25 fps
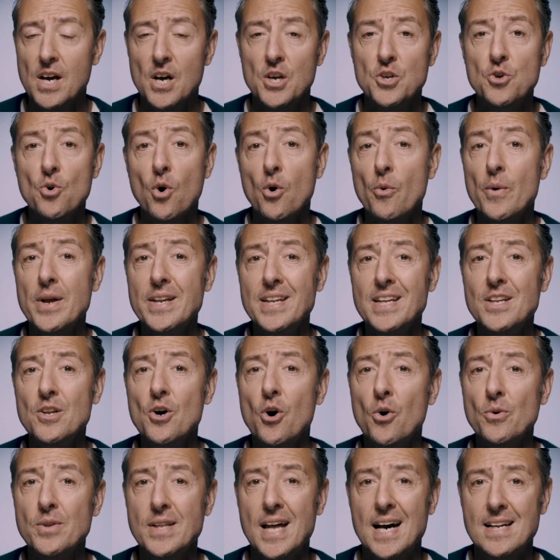you already
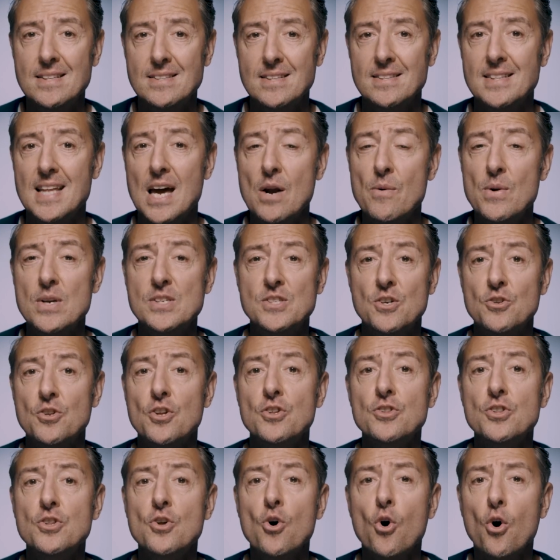know that there is an
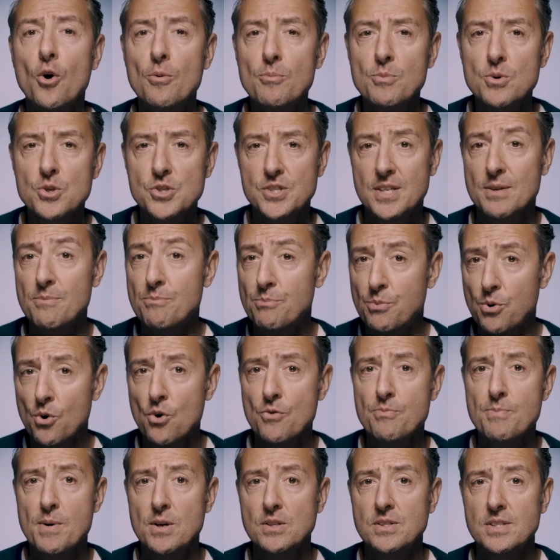enormous
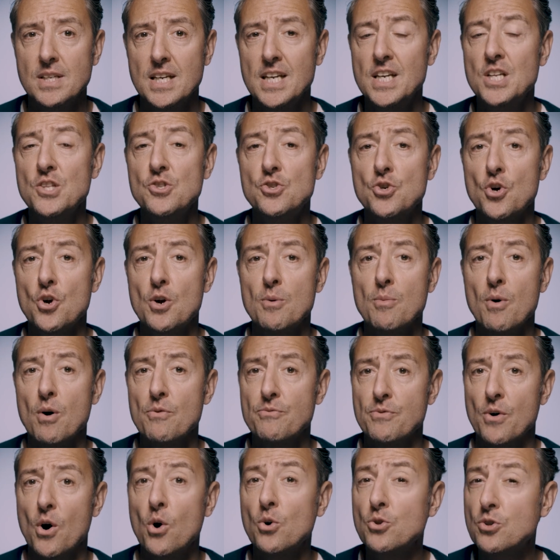improvement in terms
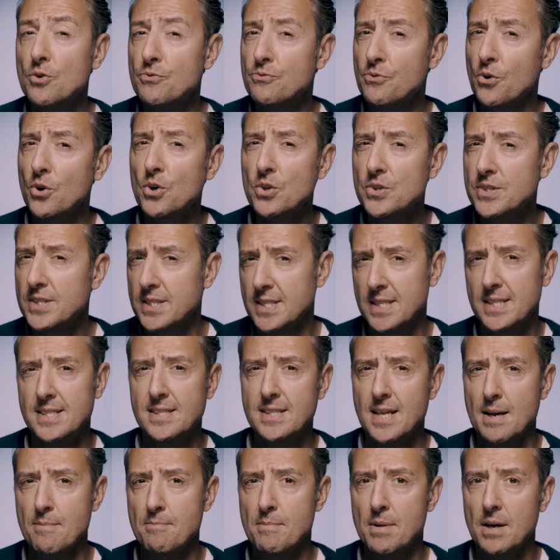of autofocus
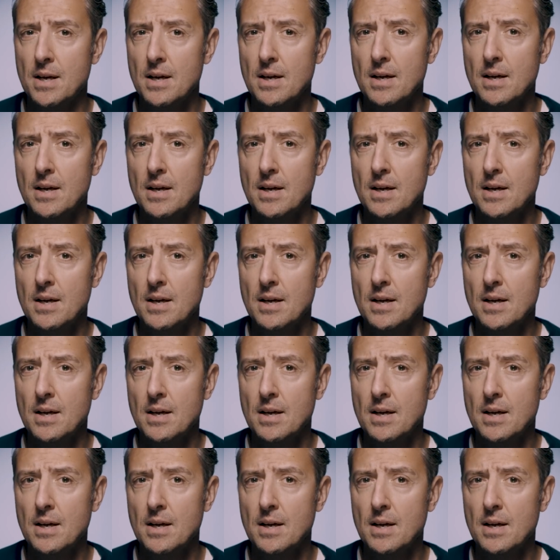system